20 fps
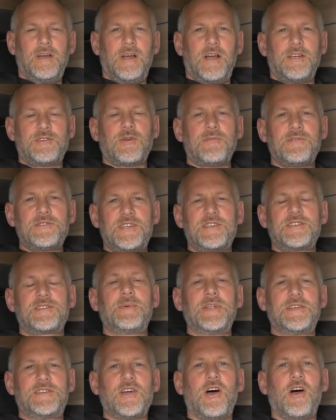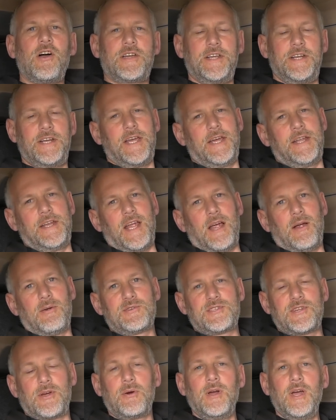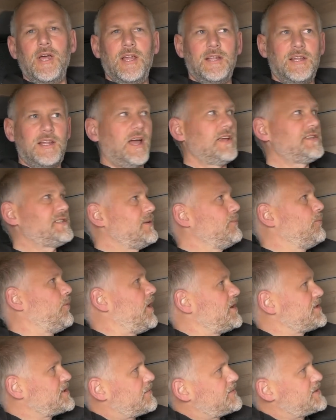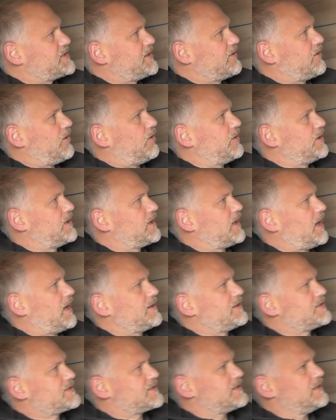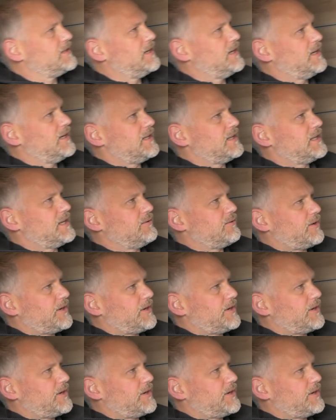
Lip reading: So obviously it's a bit dark in here now, so lighting wise, obviously you've got all your lights that are